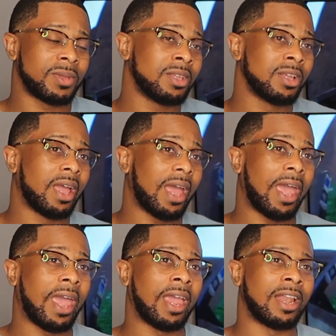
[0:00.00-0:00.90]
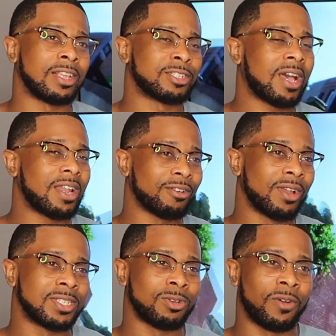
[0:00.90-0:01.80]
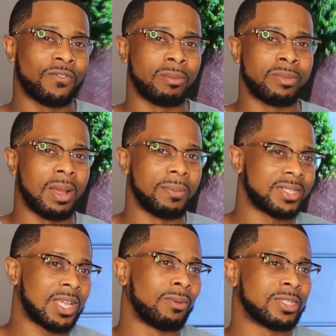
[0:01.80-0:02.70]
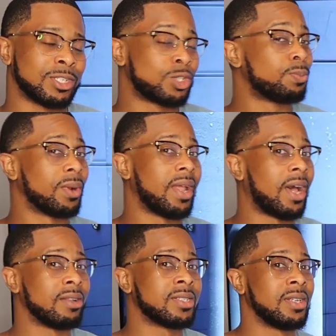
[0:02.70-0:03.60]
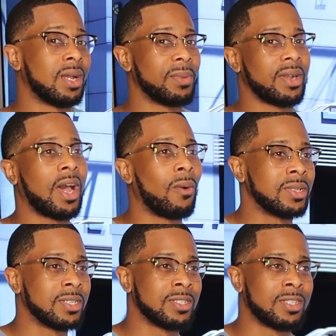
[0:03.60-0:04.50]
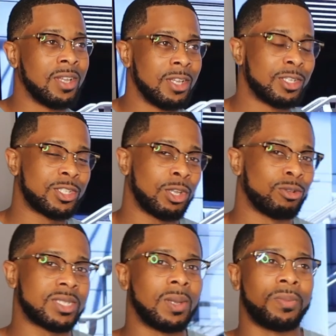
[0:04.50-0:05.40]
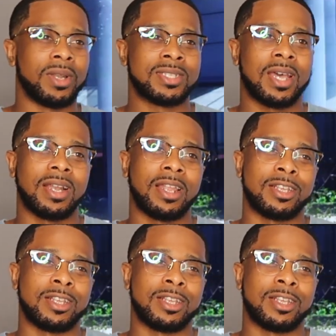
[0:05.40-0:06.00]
me. And it's kind of crazy going from number 10, which is super loud, to number 9, which is so simple. It's kind of